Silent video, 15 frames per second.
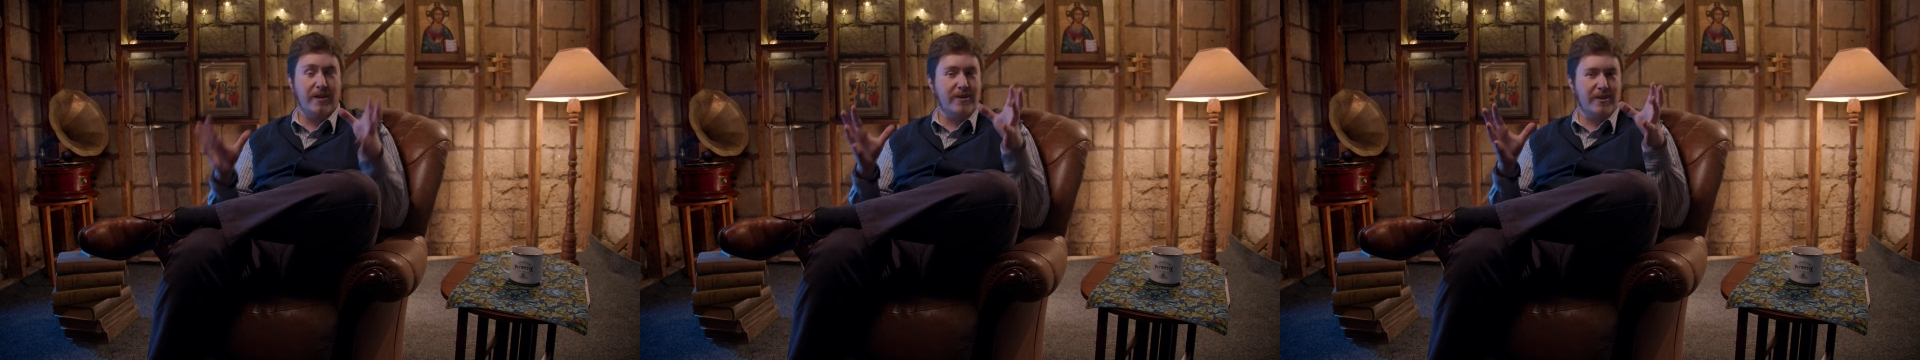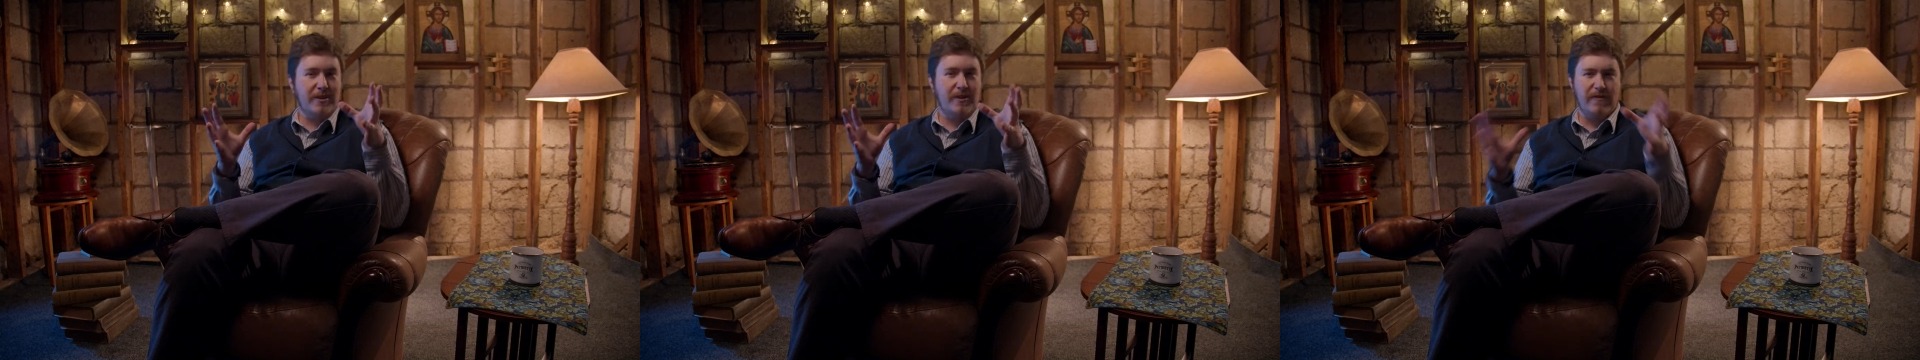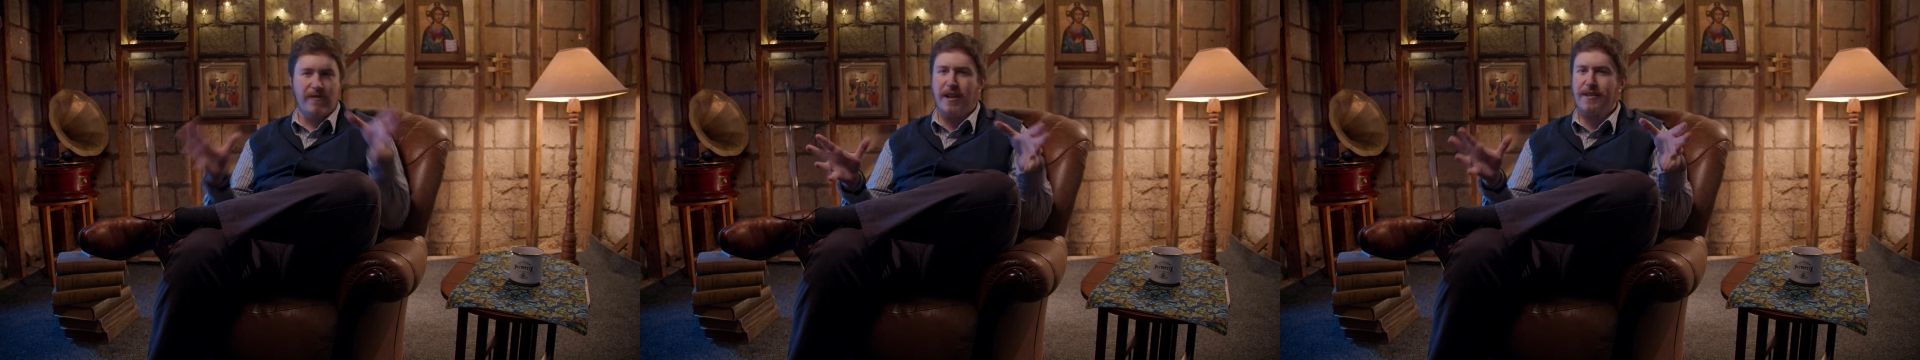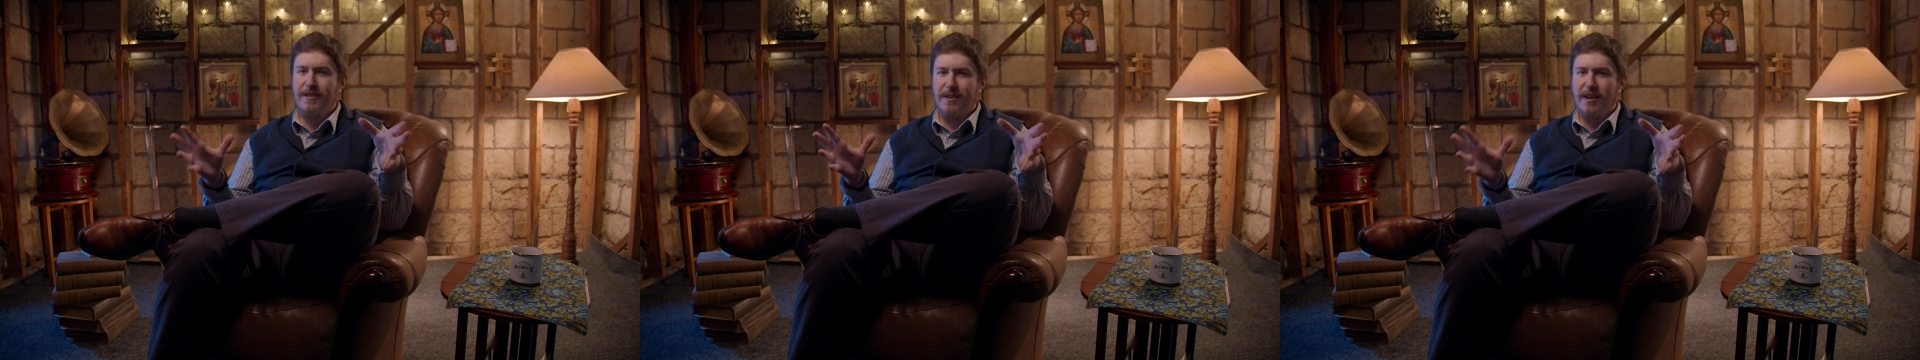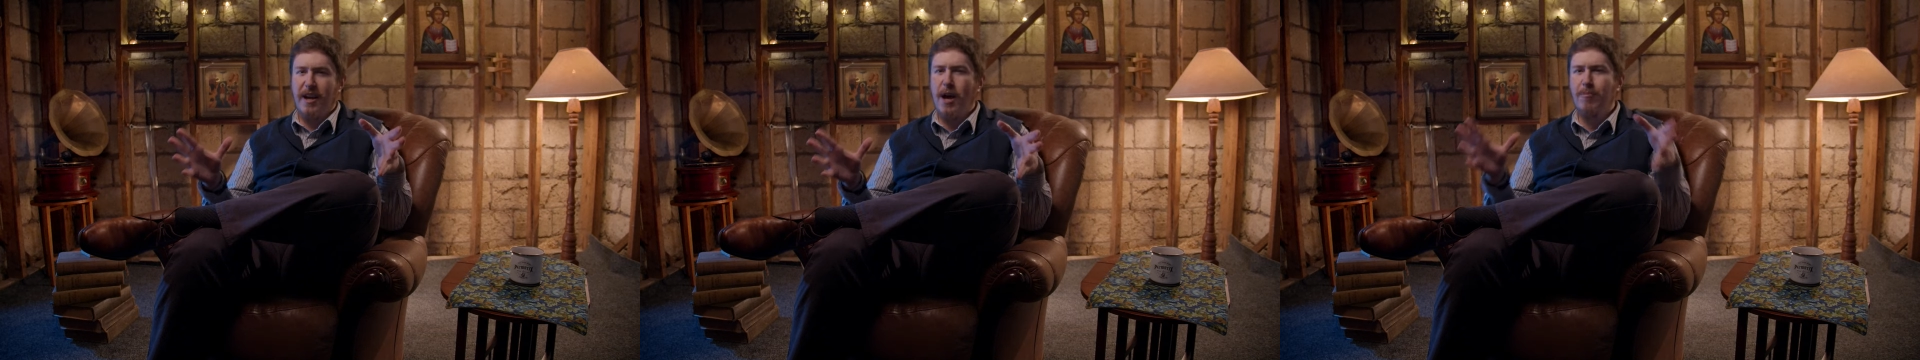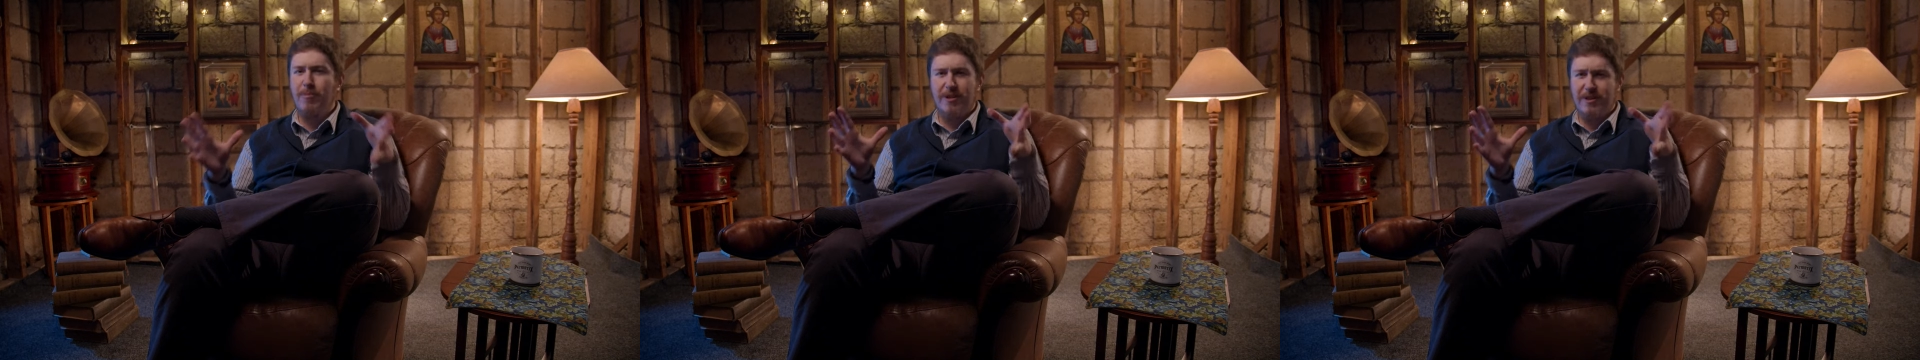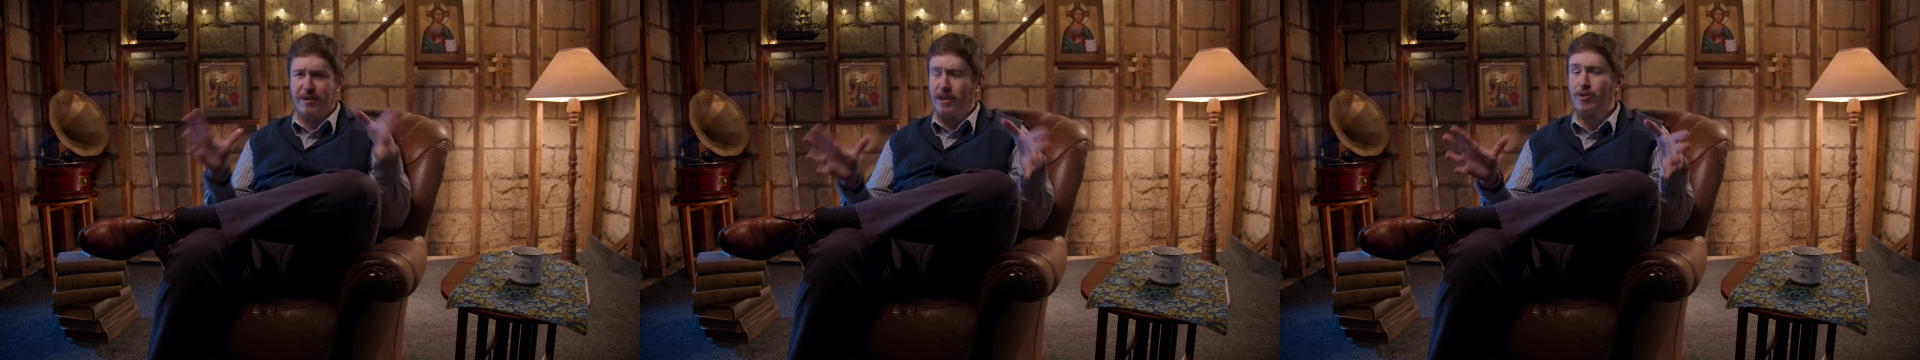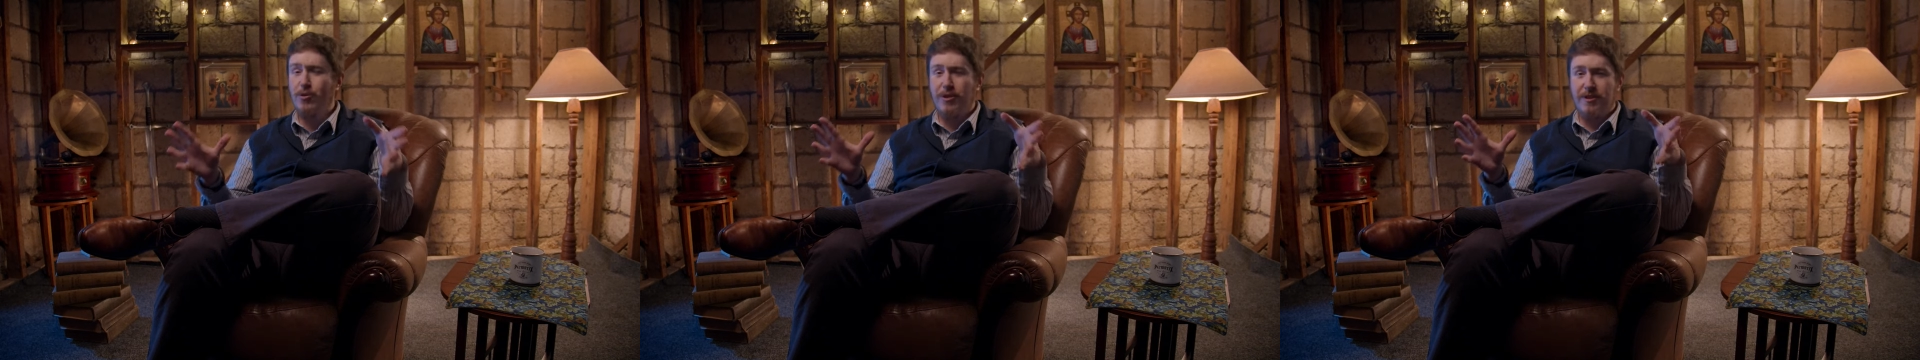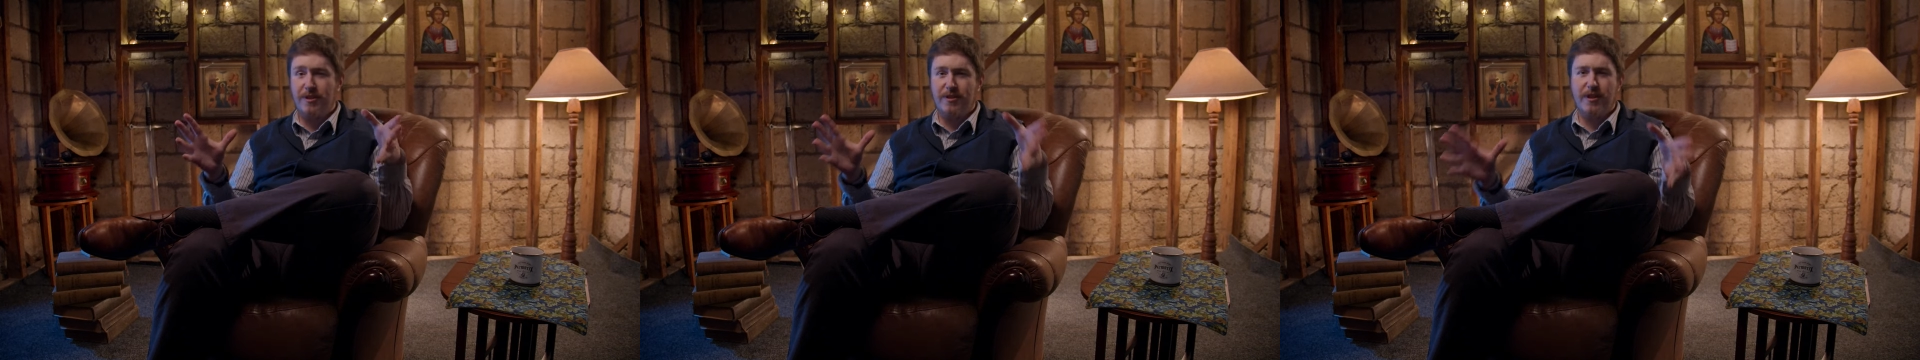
aren't just events that happened centuries